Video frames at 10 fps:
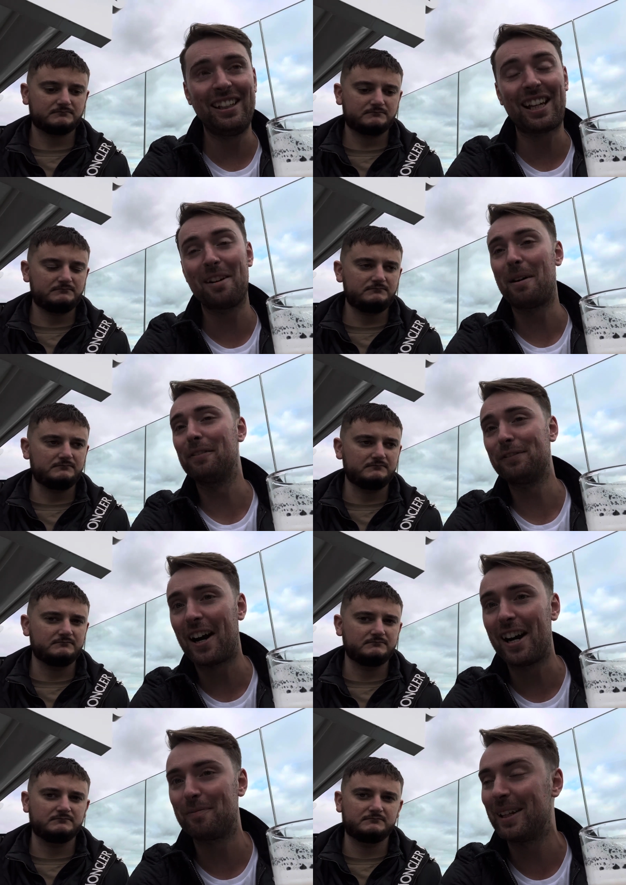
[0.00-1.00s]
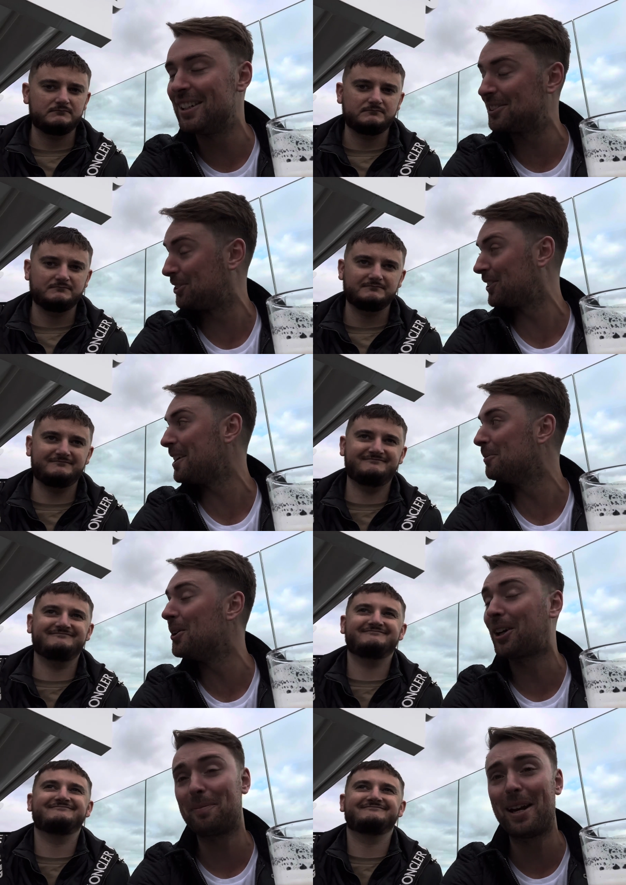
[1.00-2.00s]
Speaker 1: he's had about five minutes to try and
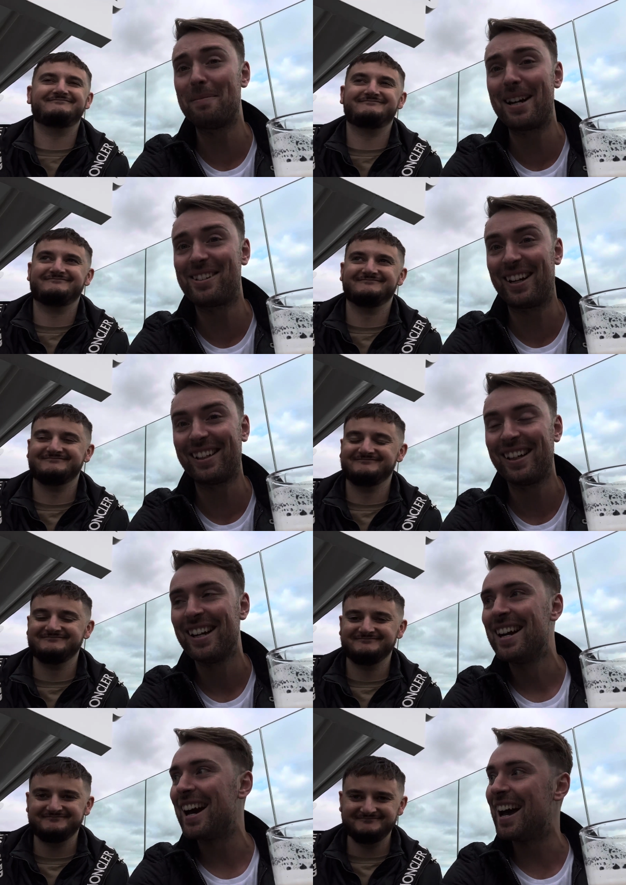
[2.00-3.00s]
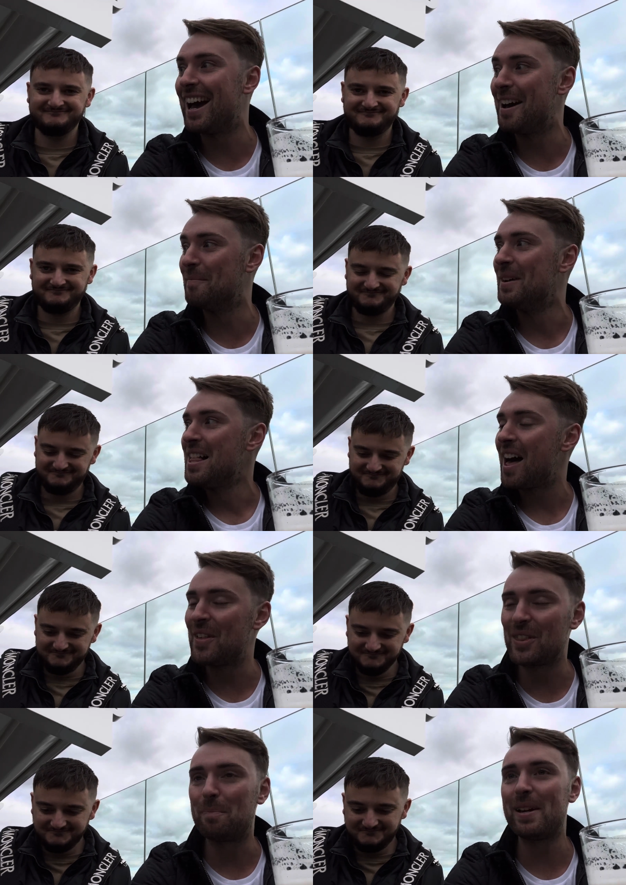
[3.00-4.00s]
work a bit of magic, um, I think
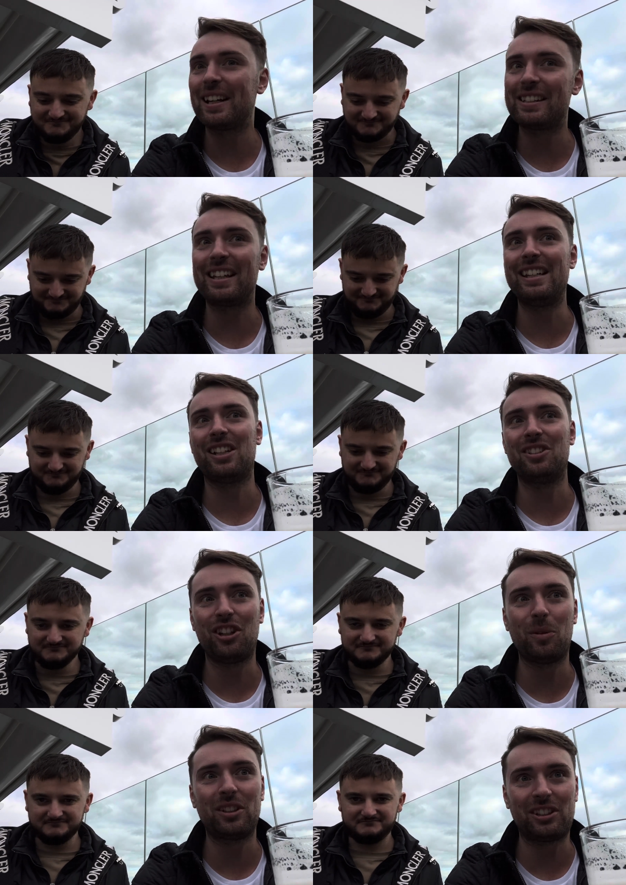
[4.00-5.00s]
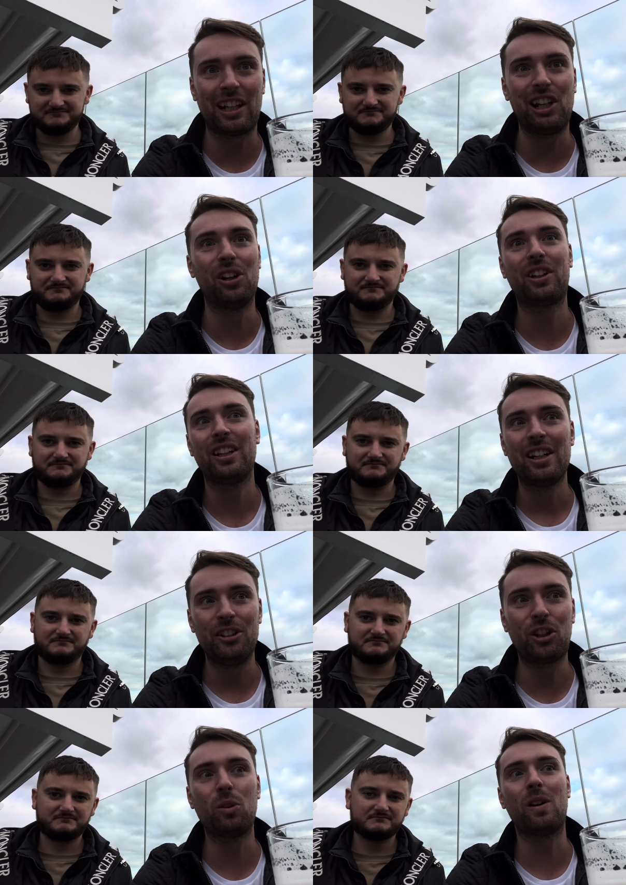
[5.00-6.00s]
the biggest thing you can do is say, look, you
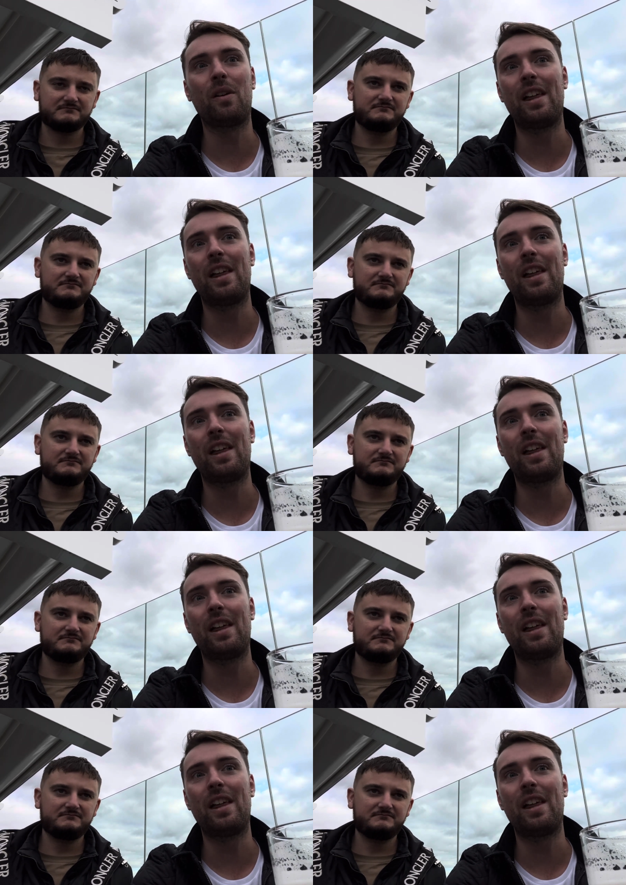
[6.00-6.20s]
go out